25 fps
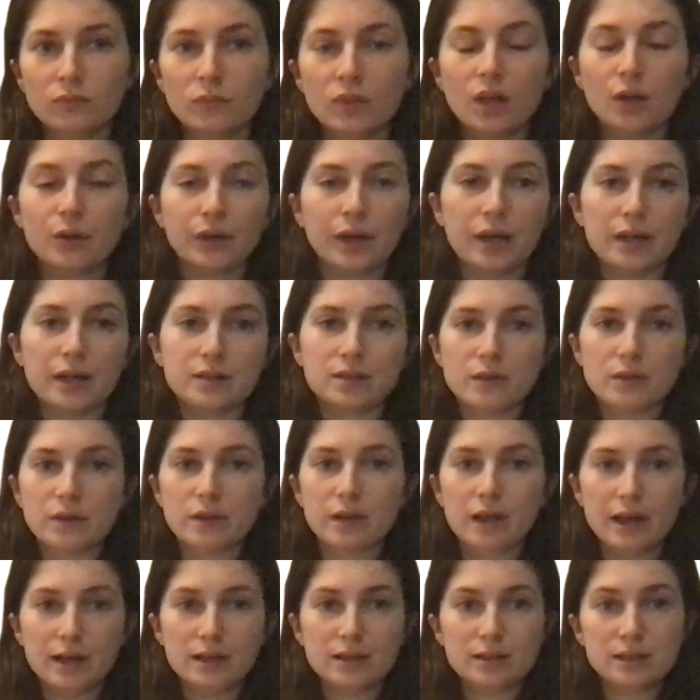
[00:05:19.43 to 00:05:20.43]
Okay, so the
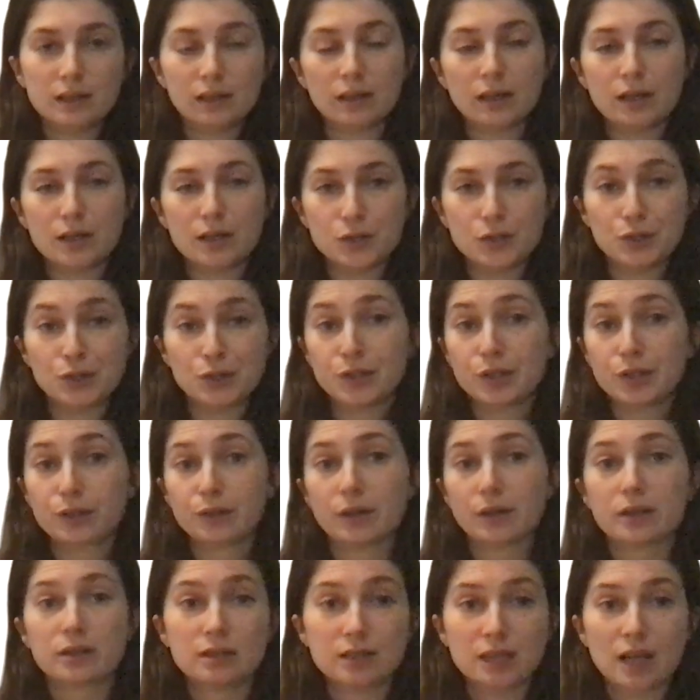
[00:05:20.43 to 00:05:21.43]
next thing I need you to do,
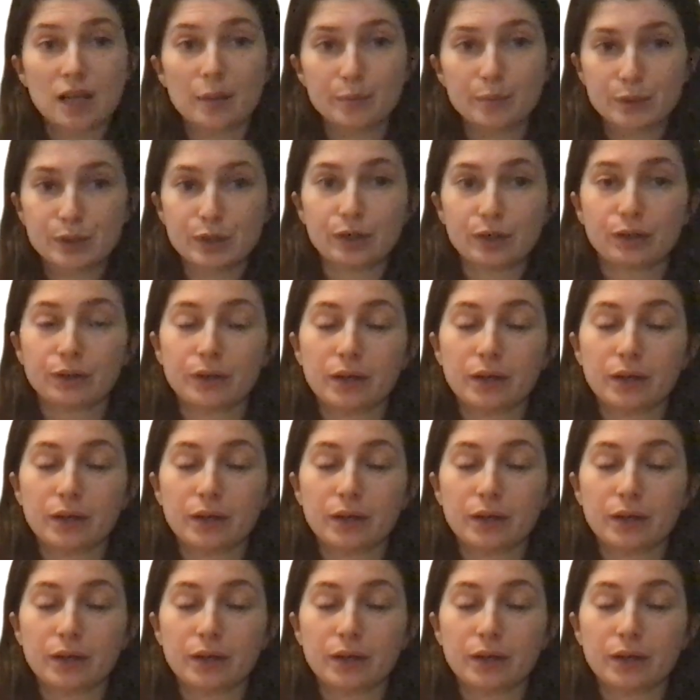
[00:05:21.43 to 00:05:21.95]
step two,